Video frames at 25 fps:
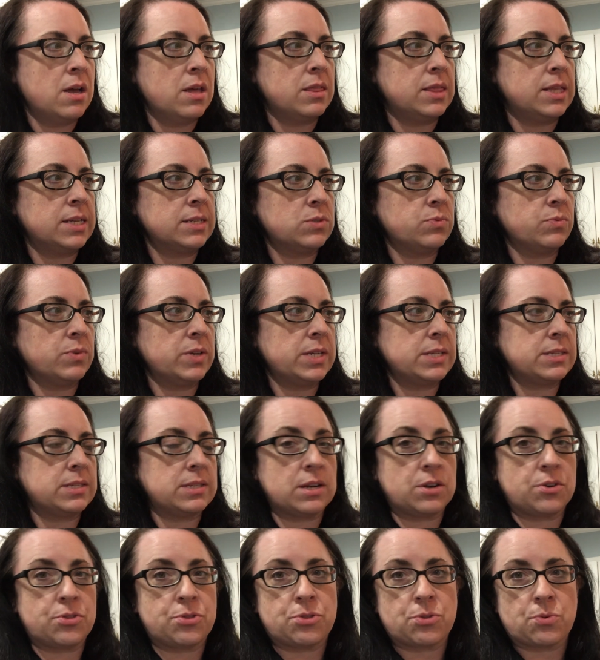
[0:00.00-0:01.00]
This one is
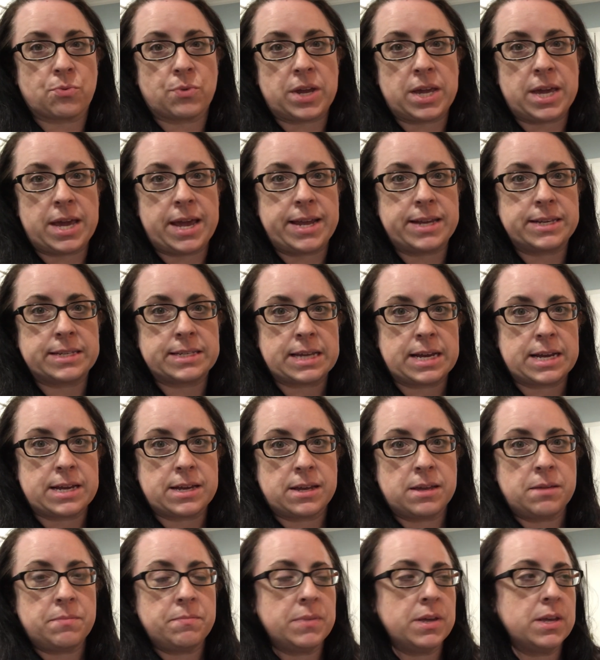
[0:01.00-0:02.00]
in 3/8
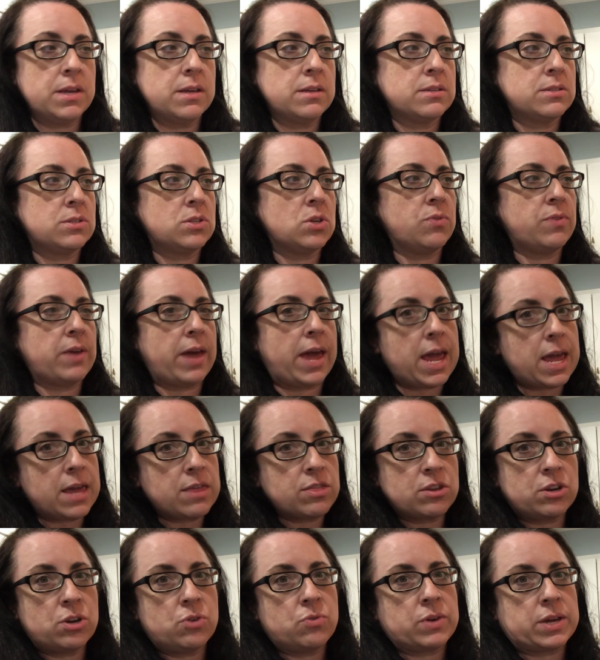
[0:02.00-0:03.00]
time, so the
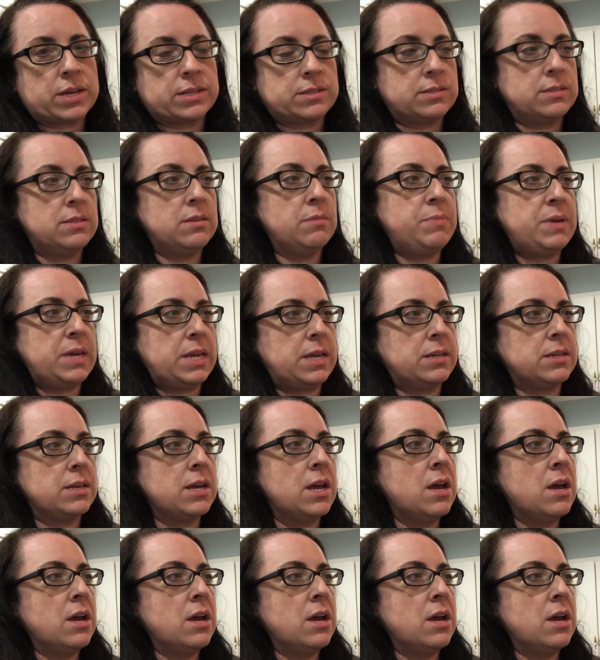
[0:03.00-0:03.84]
8th note gets the beat.